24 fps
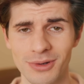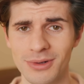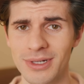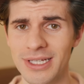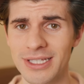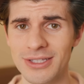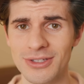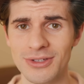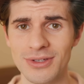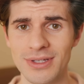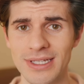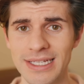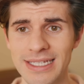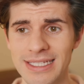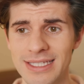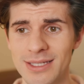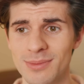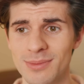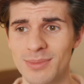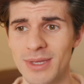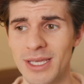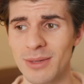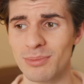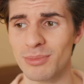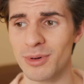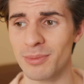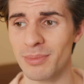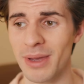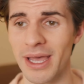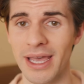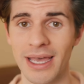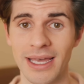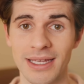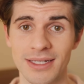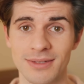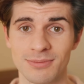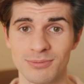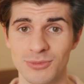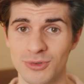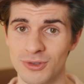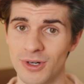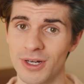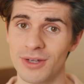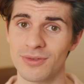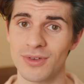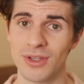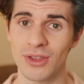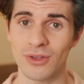only do you need to be prepared
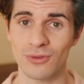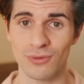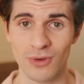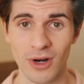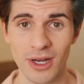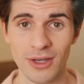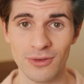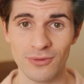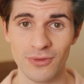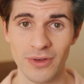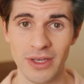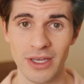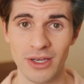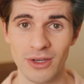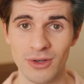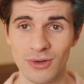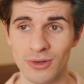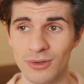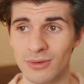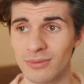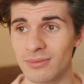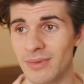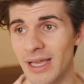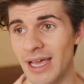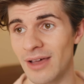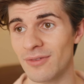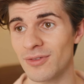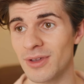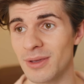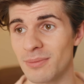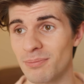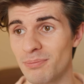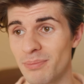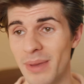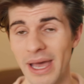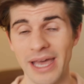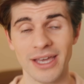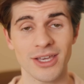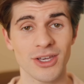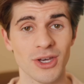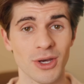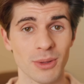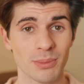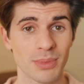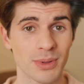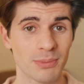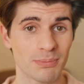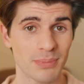driving the right vehicle, having
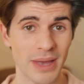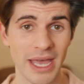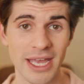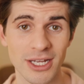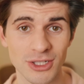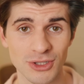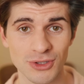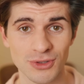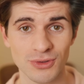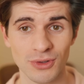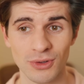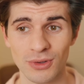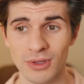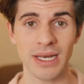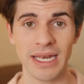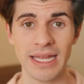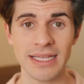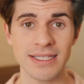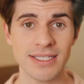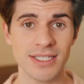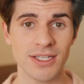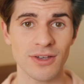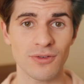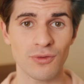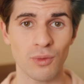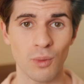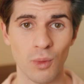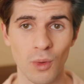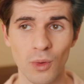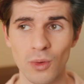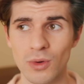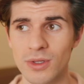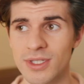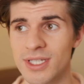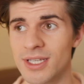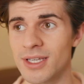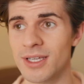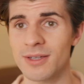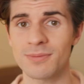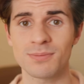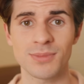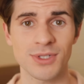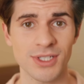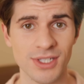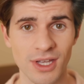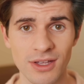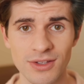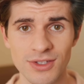backup petrol, plenty of water,
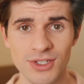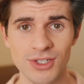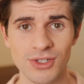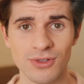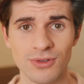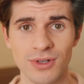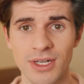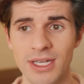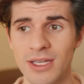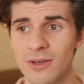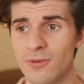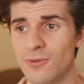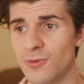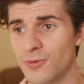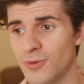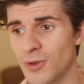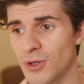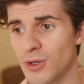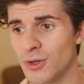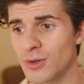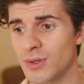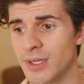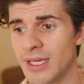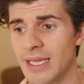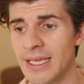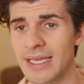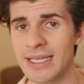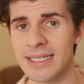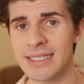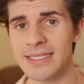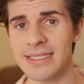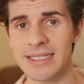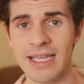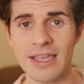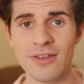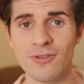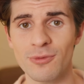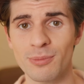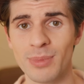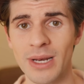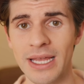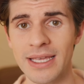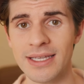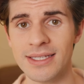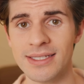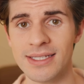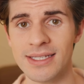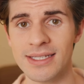sunscreen, food, safe
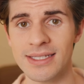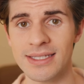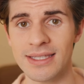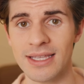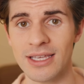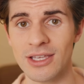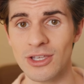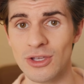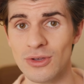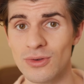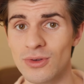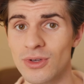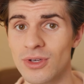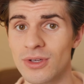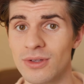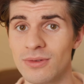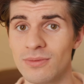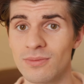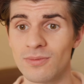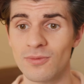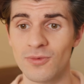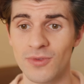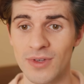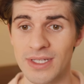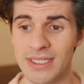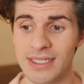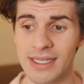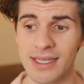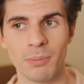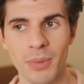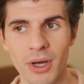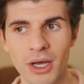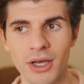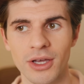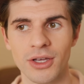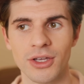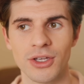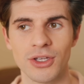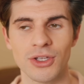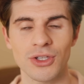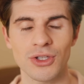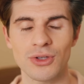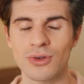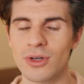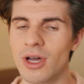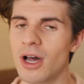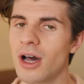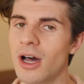places that you can visit, but
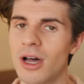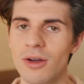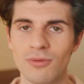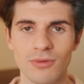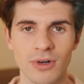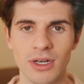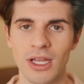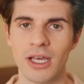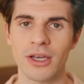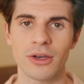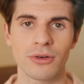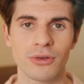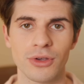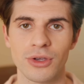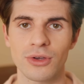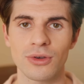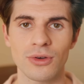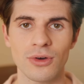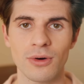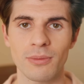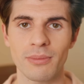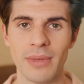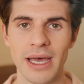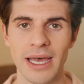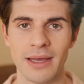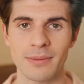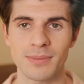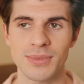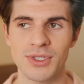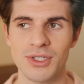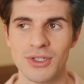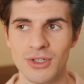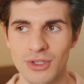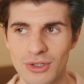you can't rely on Google Maps.